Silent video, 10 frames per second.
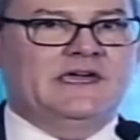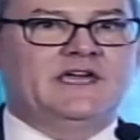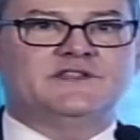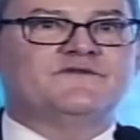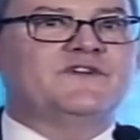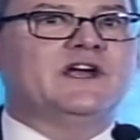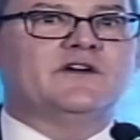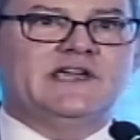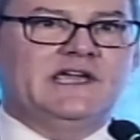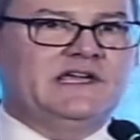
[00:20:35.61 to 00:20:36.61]
It's
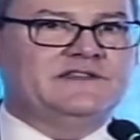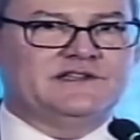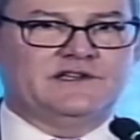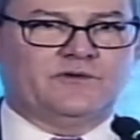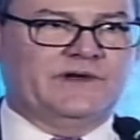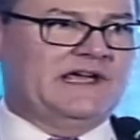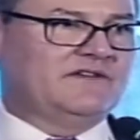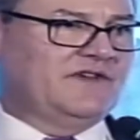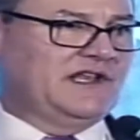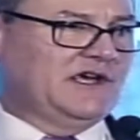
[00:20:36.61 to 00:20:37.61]
very easy to create
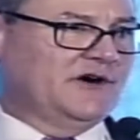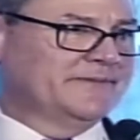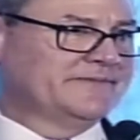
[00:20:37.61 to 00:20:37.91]
video.